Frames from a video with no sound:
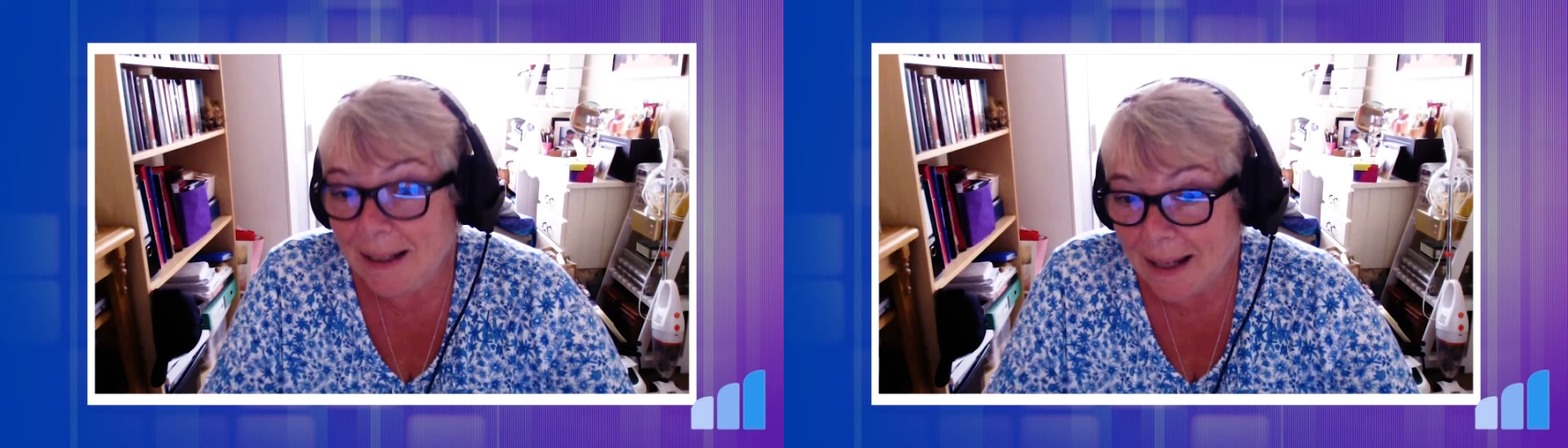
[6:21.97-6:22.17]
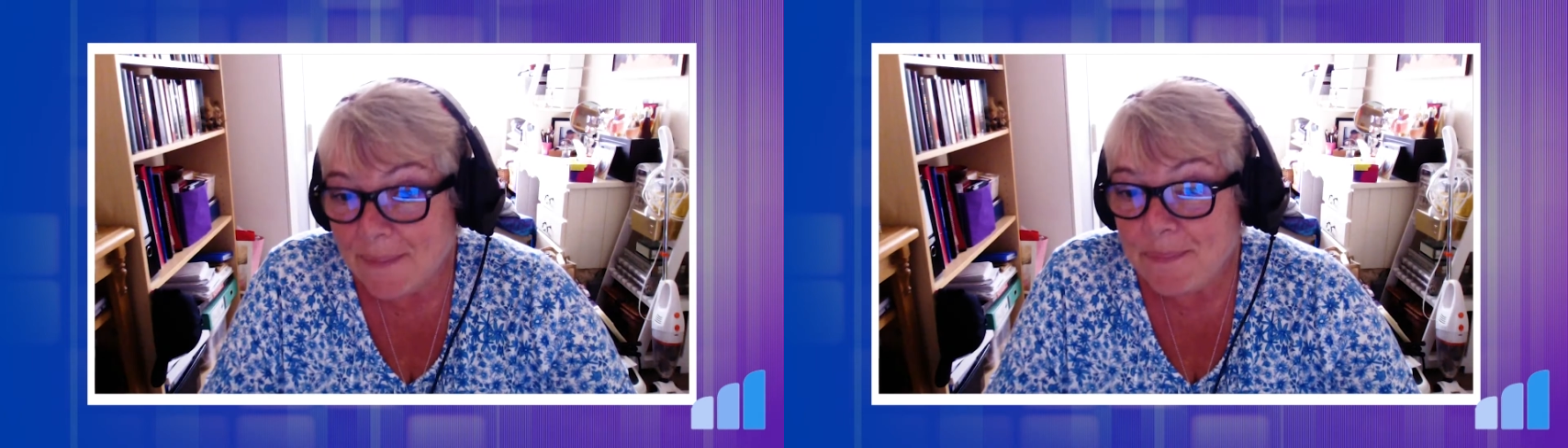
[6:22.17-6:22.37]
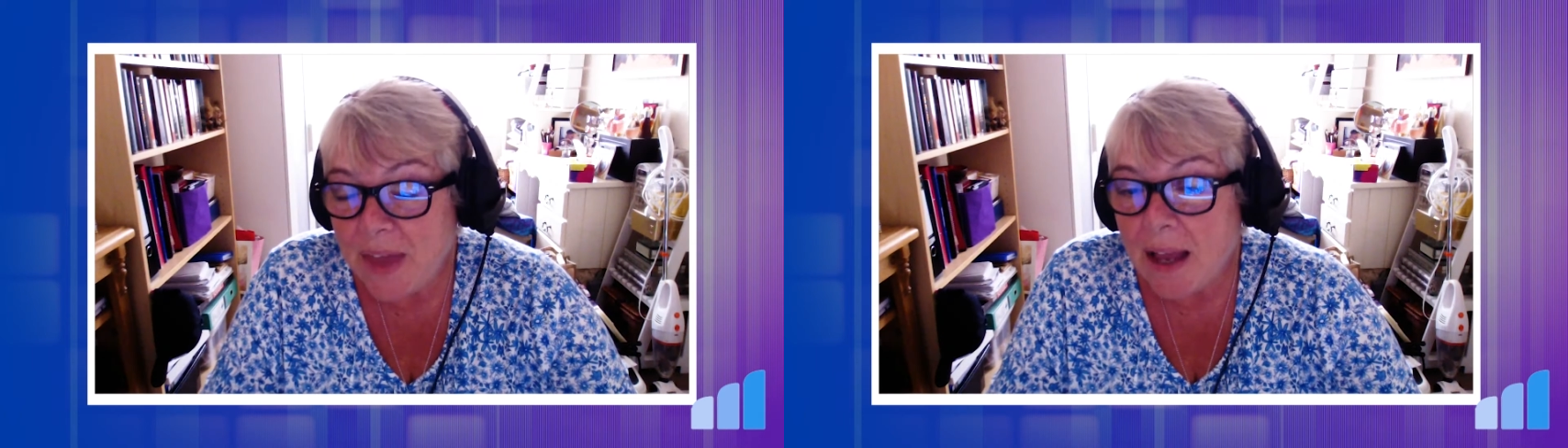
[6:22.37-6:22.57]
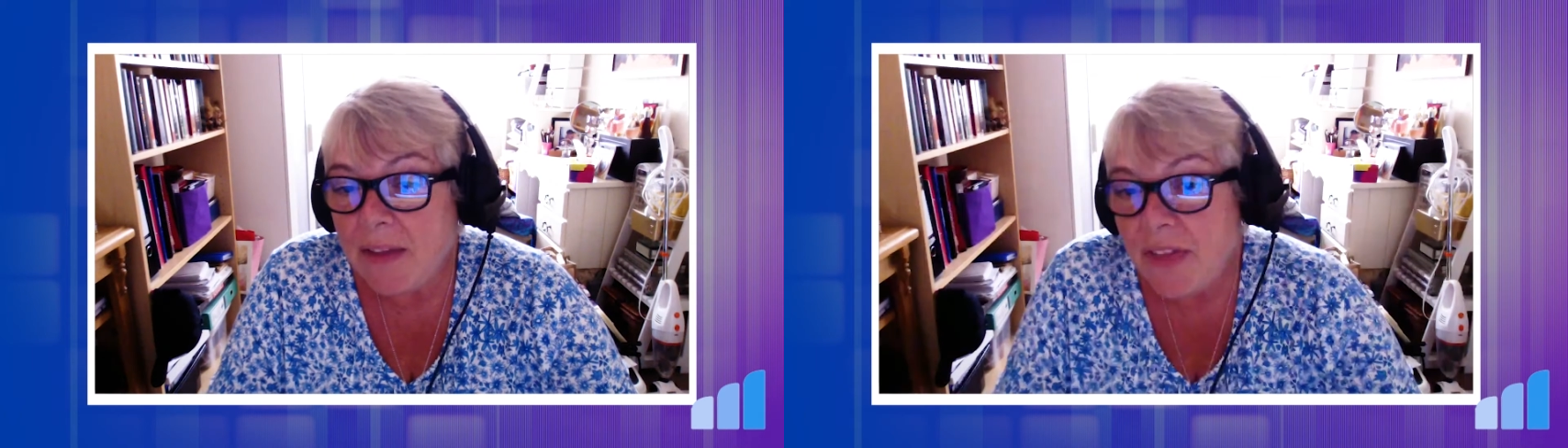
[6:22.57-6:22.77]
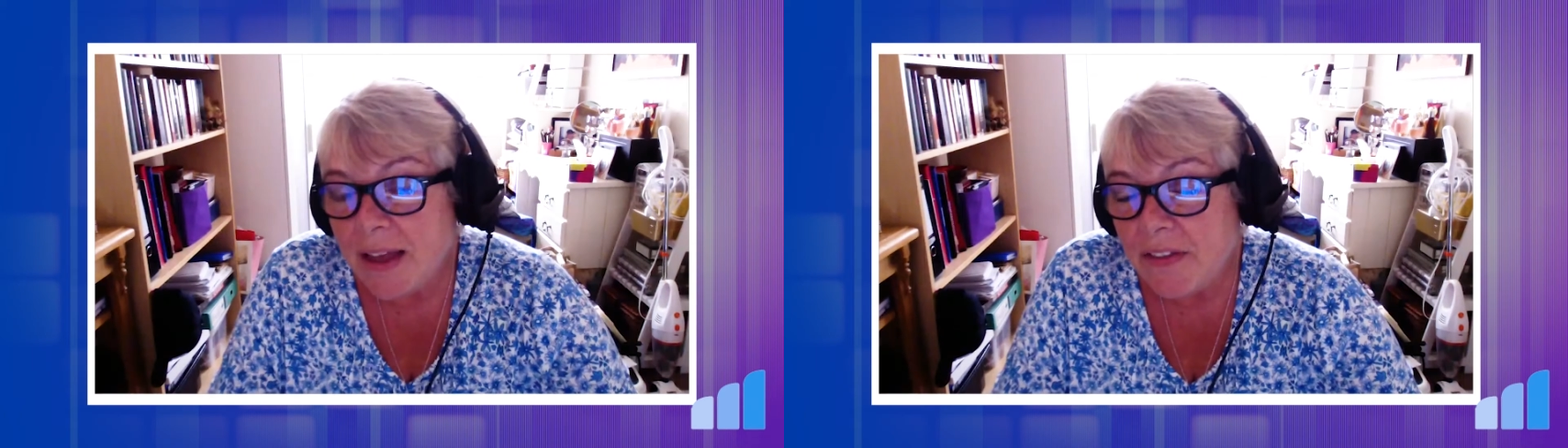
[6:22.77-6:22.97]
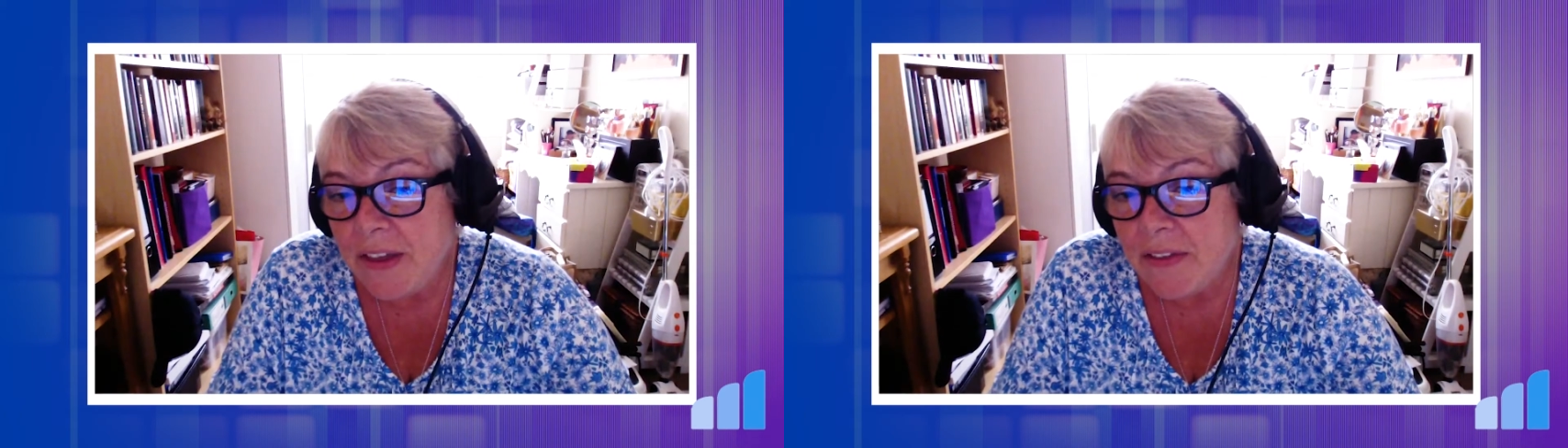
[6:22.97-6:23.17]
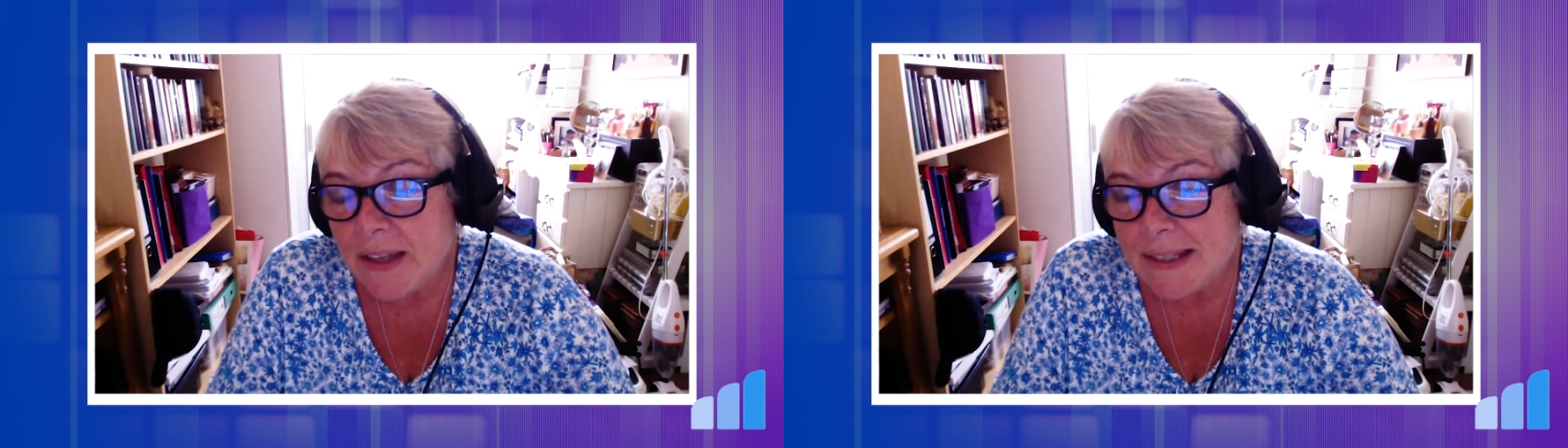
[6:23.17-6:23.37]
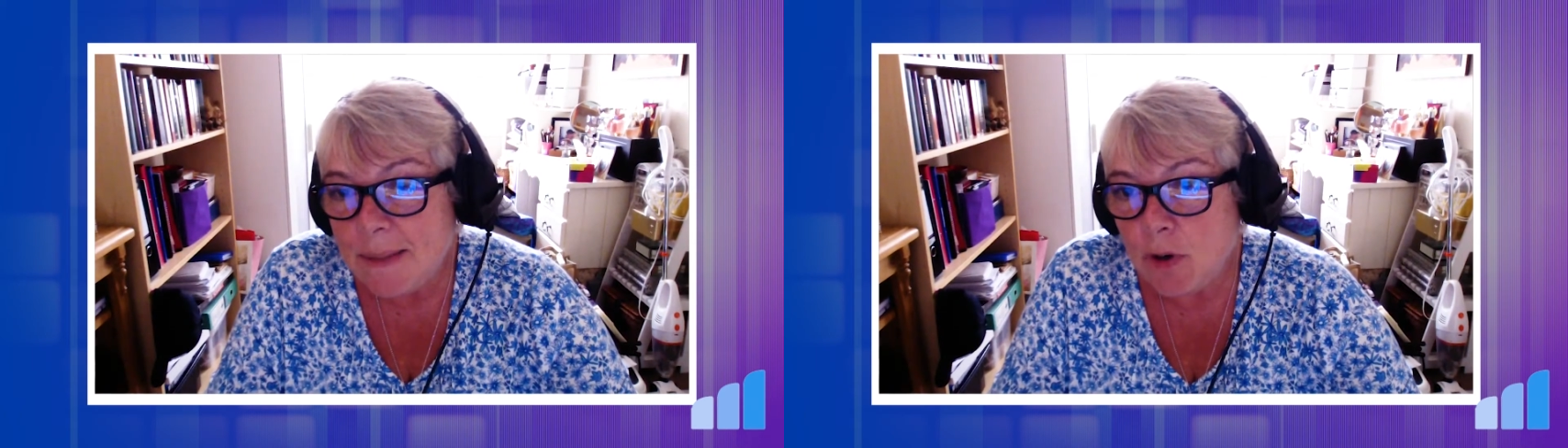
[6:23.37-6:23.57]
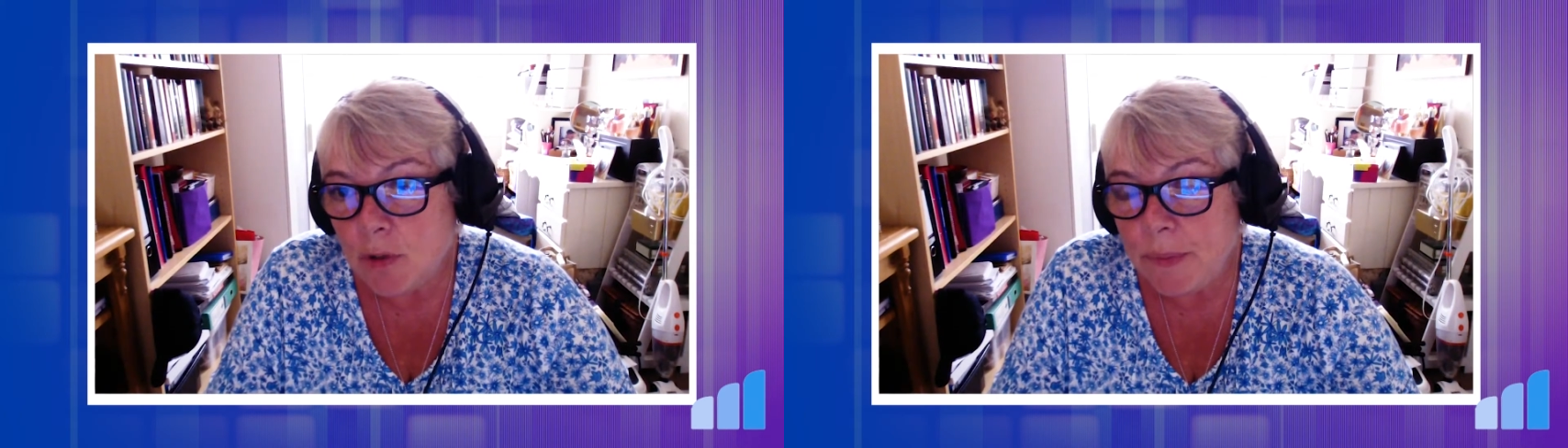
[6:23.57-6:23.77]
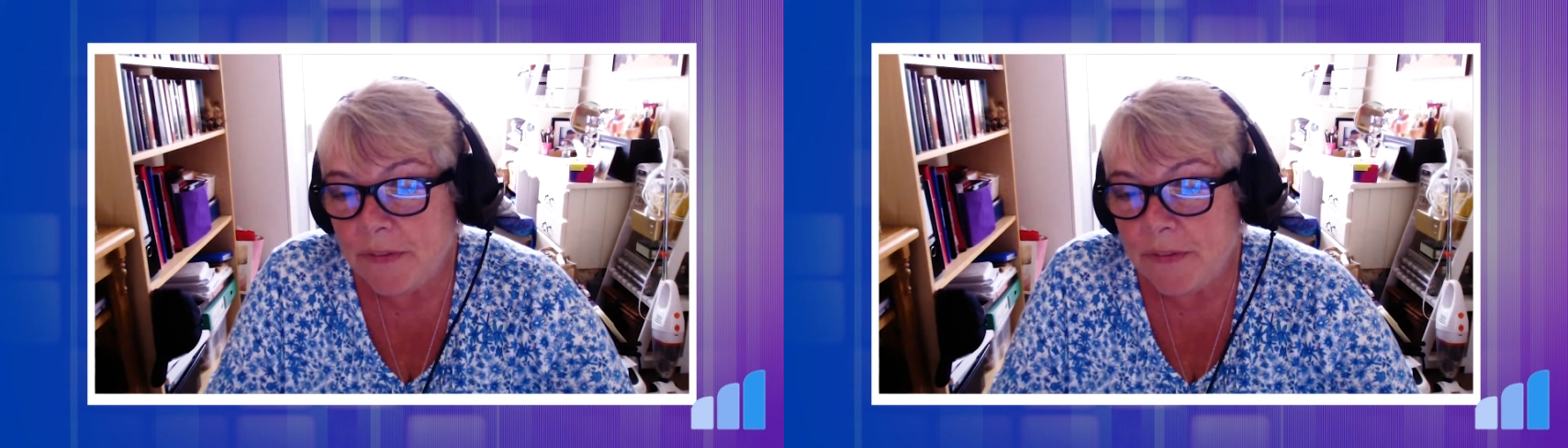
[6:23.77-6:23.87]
Yeah, I think that's the important